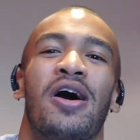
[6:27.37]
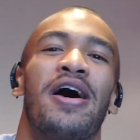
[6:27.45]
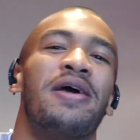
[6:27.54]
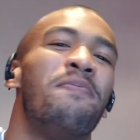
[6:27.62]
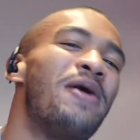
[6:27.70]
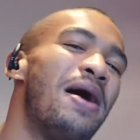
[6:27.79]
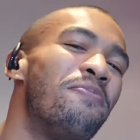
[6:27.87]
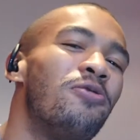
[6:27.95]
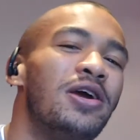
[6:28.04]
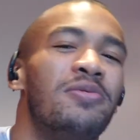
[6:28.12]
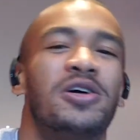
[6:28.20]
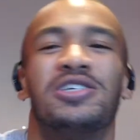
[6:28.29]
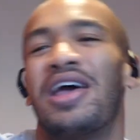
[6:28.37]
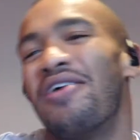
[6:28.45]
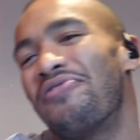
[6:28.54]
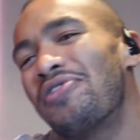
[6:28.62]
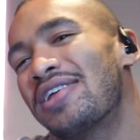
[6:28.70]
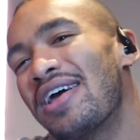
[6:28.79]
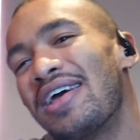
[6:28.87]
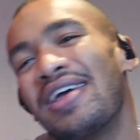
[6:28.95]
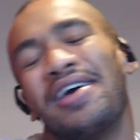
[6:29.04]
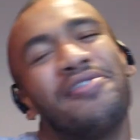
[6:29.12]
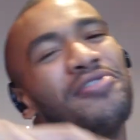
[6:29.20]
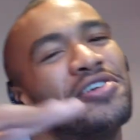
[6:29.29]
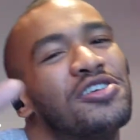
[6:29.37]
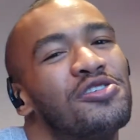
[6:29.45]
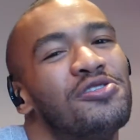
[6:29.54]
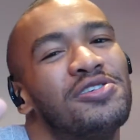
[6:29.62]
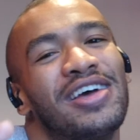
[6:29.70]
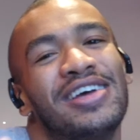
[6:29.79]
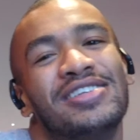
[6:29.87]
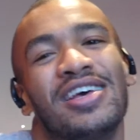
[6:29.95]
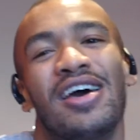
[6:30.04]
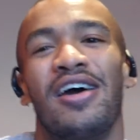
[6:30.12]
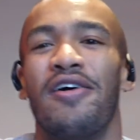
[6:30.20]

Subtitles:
I am back pretty much every day, every 2 days.